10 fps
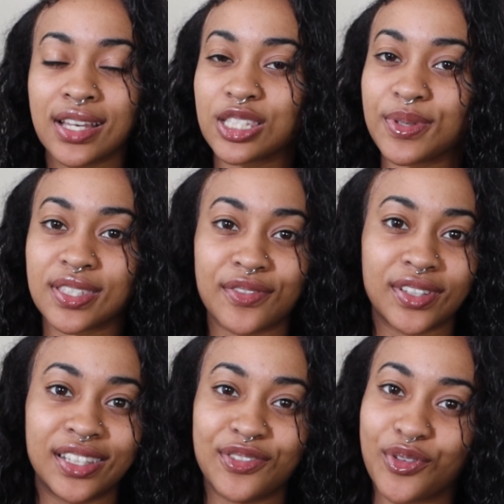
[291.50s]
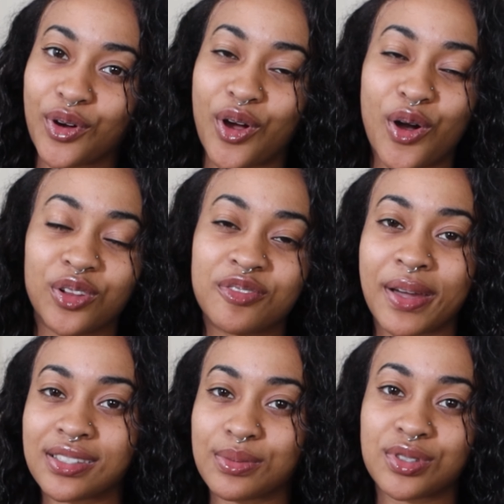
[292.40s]
specifically for all of
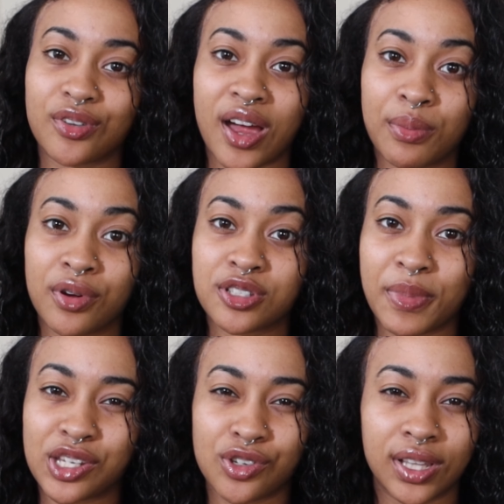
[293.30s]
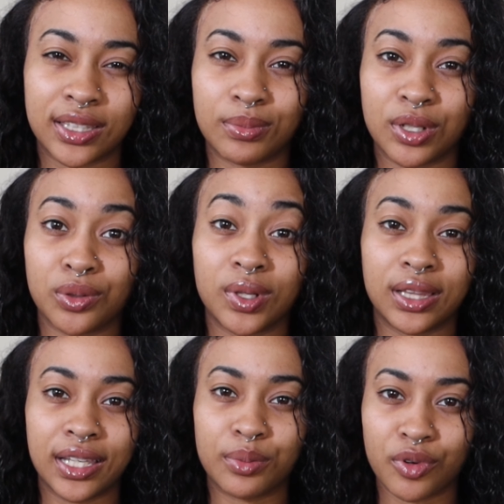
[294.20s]
my subscribers. Make sure you let them know
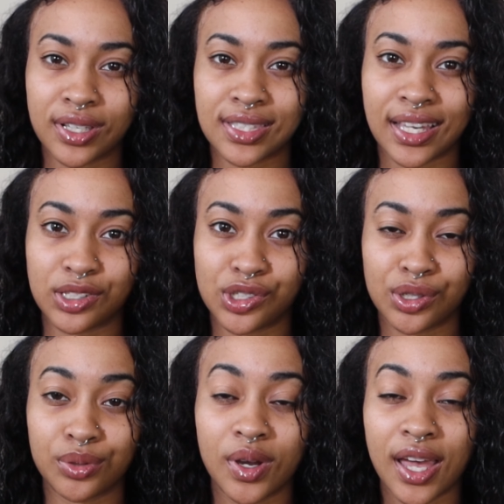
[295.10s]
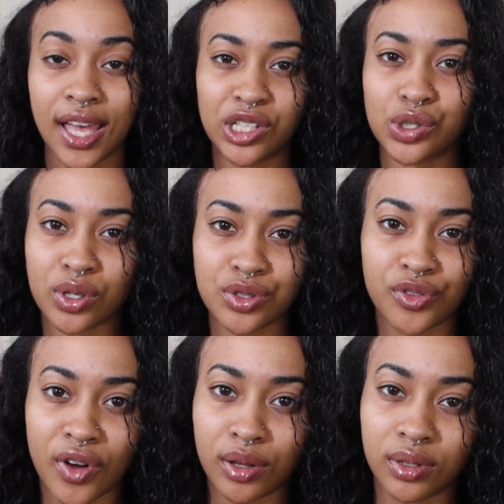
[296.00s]
Leah Bria sent you. Be sure to
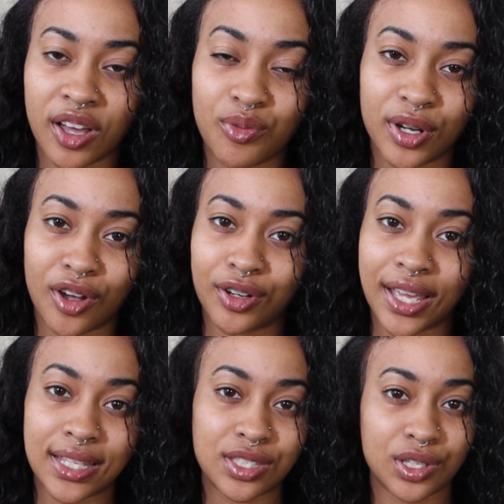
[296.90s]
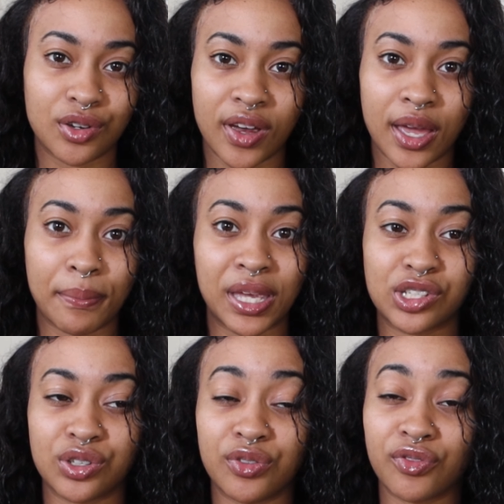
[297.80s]
follow Luvwin on Instagram. Make
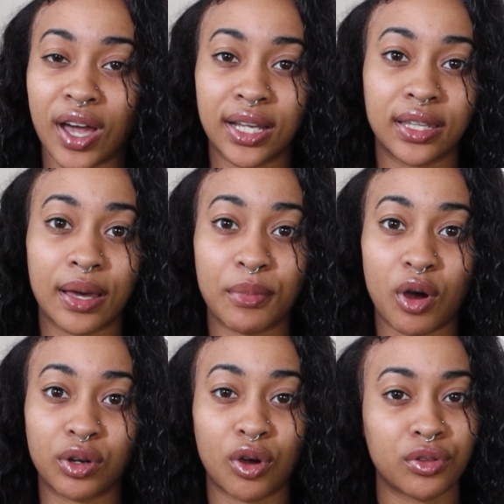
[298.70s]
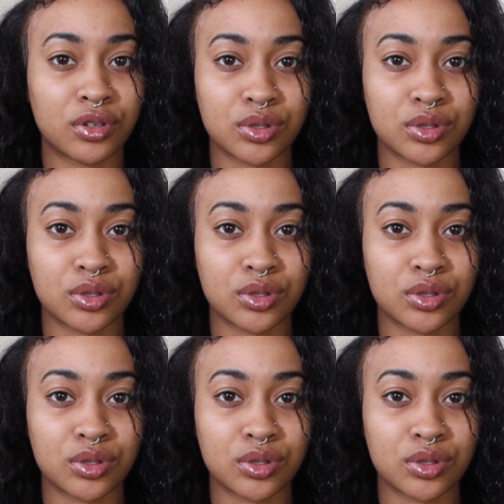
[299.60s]
sure you find them on all their